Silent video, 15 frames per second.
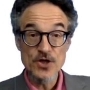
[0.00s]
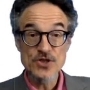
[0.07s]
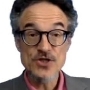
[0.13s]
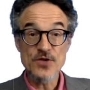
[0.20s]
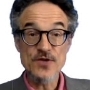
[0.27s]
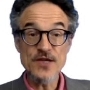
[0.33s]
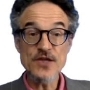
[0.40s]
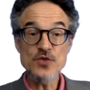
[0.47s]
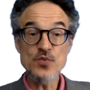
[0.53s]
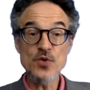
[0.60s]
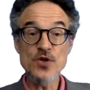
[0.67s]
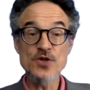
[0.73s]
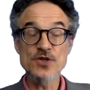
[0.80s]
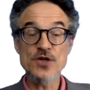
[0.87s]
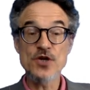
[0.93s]
So these
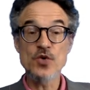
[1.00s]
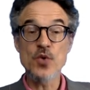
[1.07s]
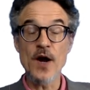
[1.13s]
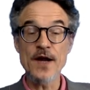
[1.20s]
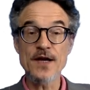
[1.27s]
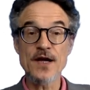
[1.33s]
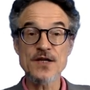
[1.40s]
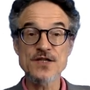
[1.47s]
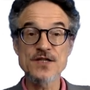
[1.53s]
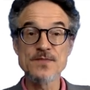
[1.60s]
words are quite a